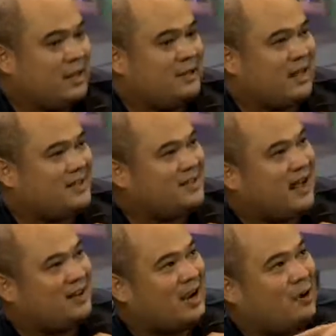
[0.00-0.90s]
Mm-hmm. That's
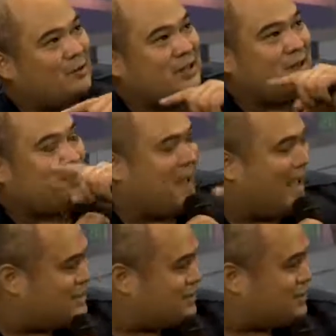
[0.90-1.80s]
not counting their
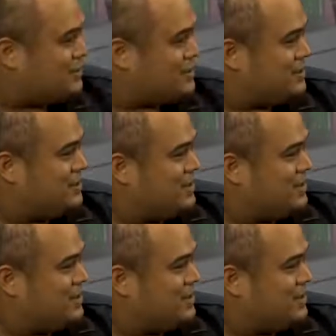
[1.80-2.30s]
passengers.